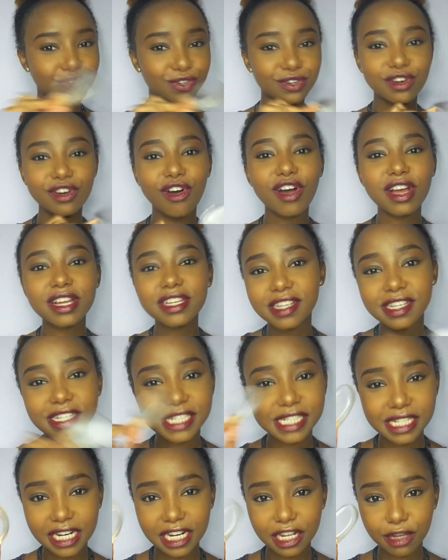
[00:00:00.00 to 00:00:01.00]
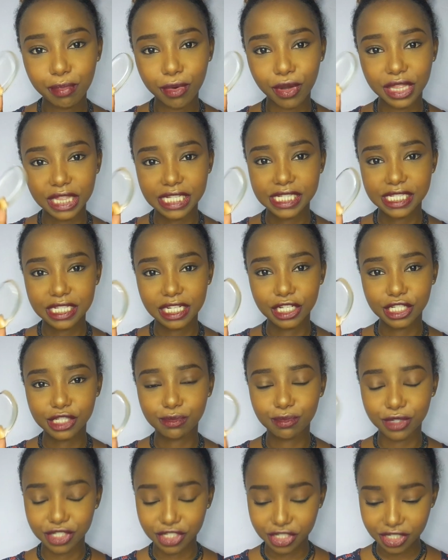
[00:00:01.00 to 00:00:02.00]
Do not sleep on the
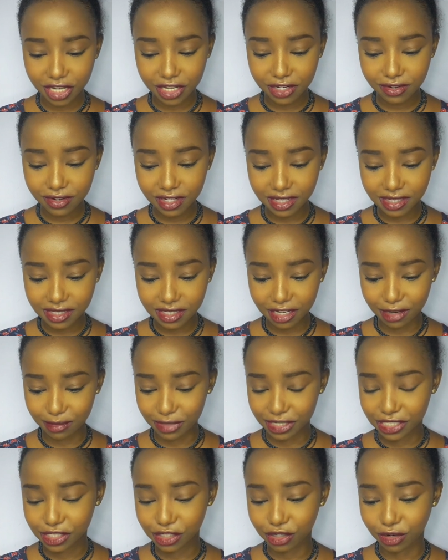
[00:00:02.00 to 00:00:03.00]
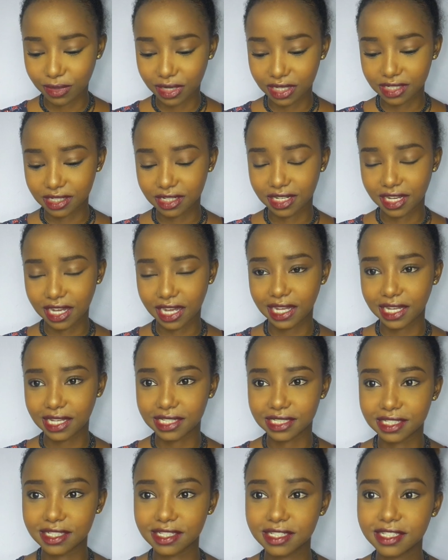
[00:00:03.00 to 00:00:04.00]
Silisponge. Can you guys hear my stomach,
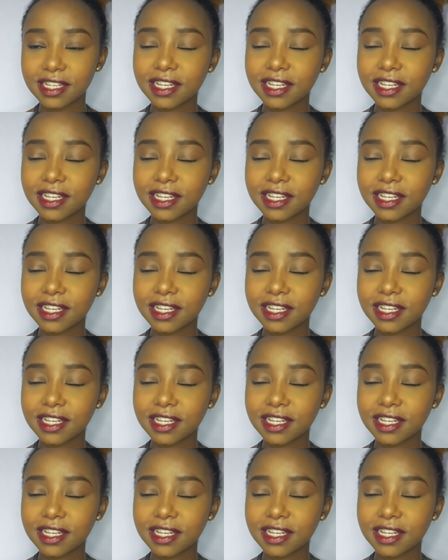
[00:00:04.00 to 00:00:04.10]
guy?